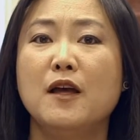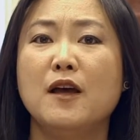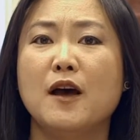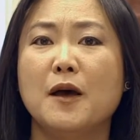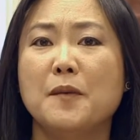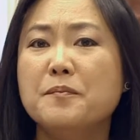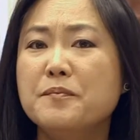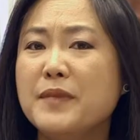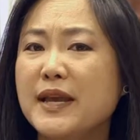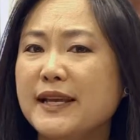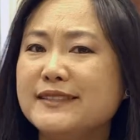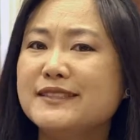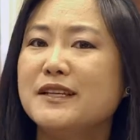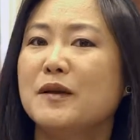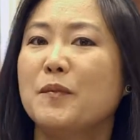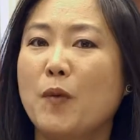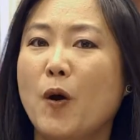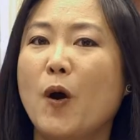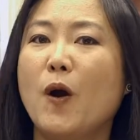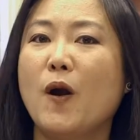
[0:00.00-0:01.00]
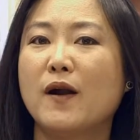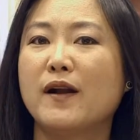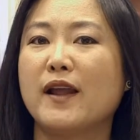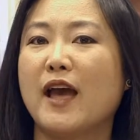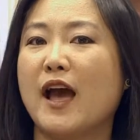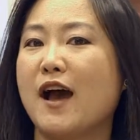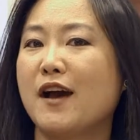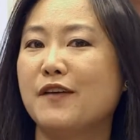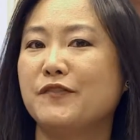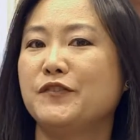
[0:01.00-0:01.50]
Amazing part,
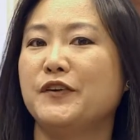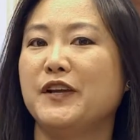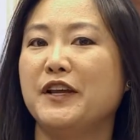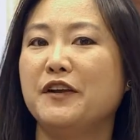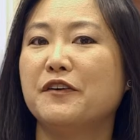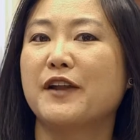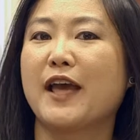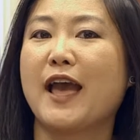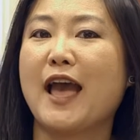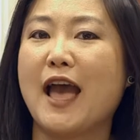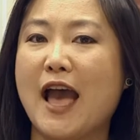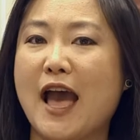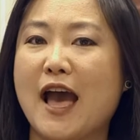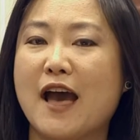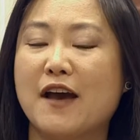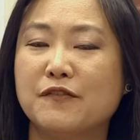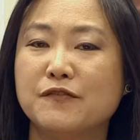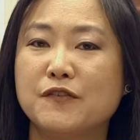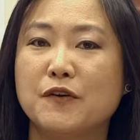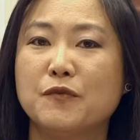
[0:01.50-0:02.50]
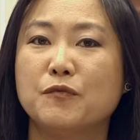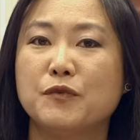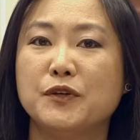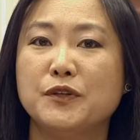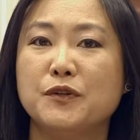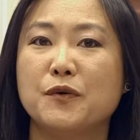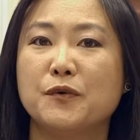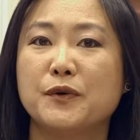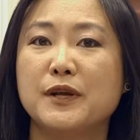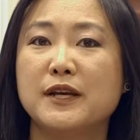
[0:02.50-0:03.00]
after a year and a half, we
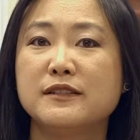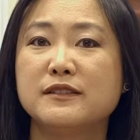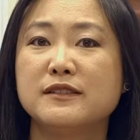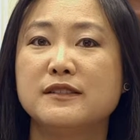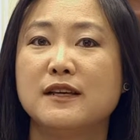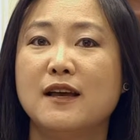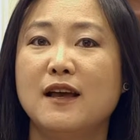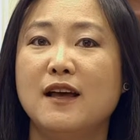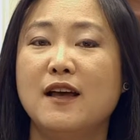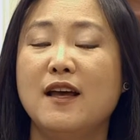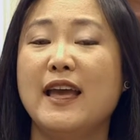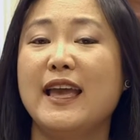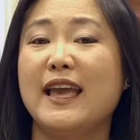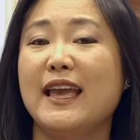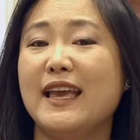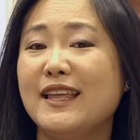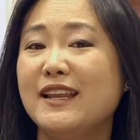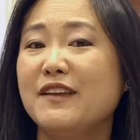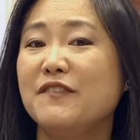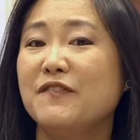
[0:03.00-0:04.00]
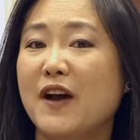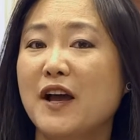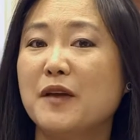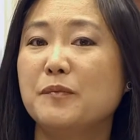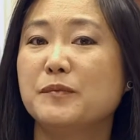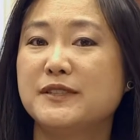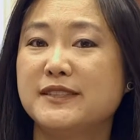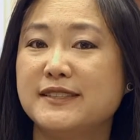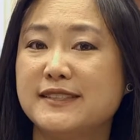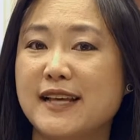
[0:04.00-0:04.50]
notice
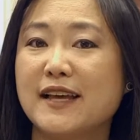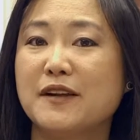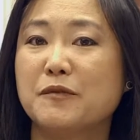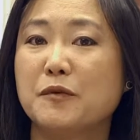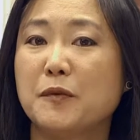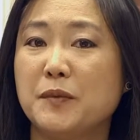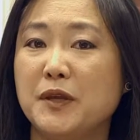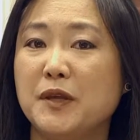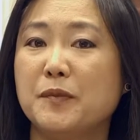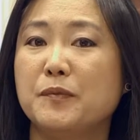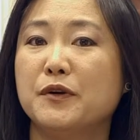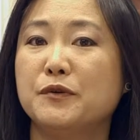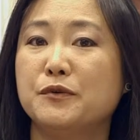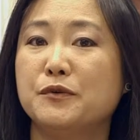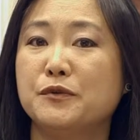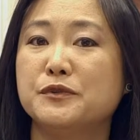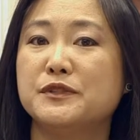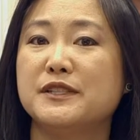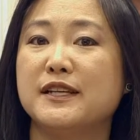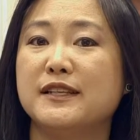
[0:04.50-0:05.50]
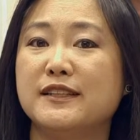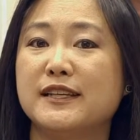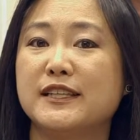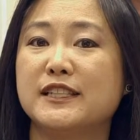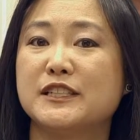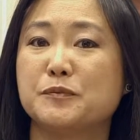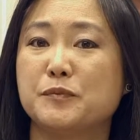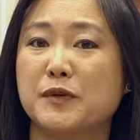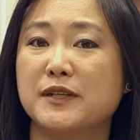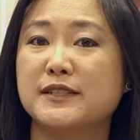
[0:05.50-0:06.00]
85% of people who's in the
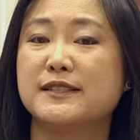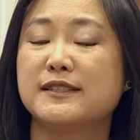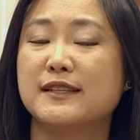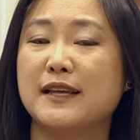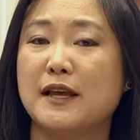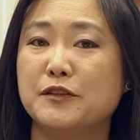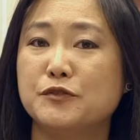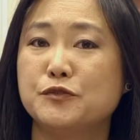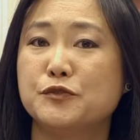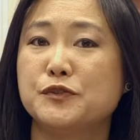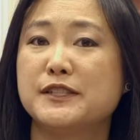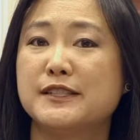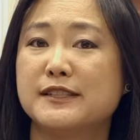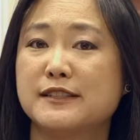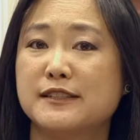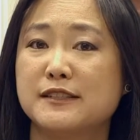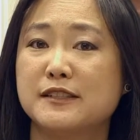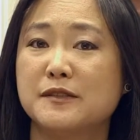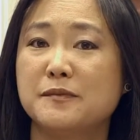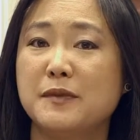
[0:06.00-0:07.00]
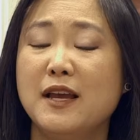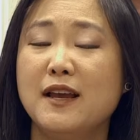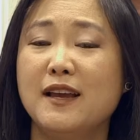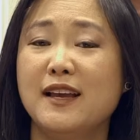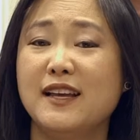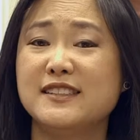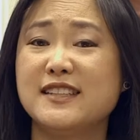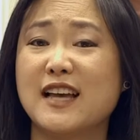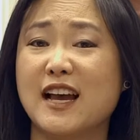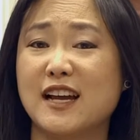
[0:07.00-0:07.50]
express entry system
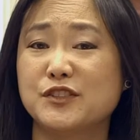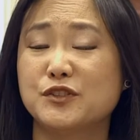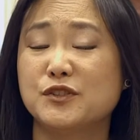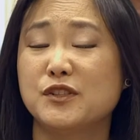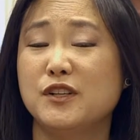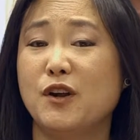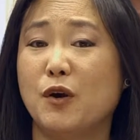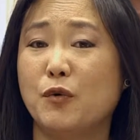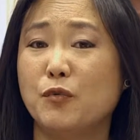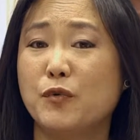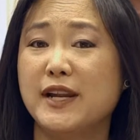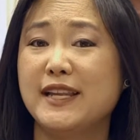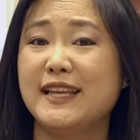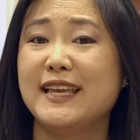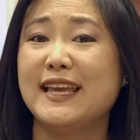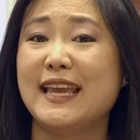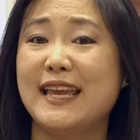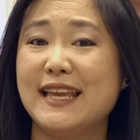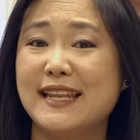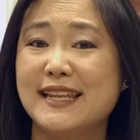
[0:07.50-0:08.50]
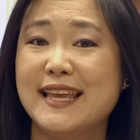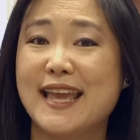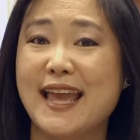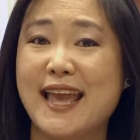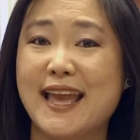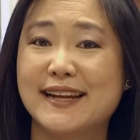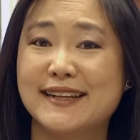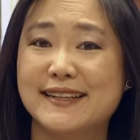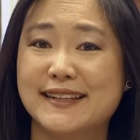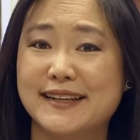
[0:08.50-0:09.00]
is actually already in
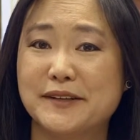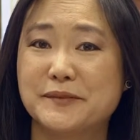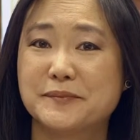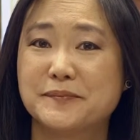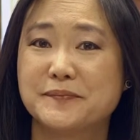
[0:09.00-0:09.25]
Canada.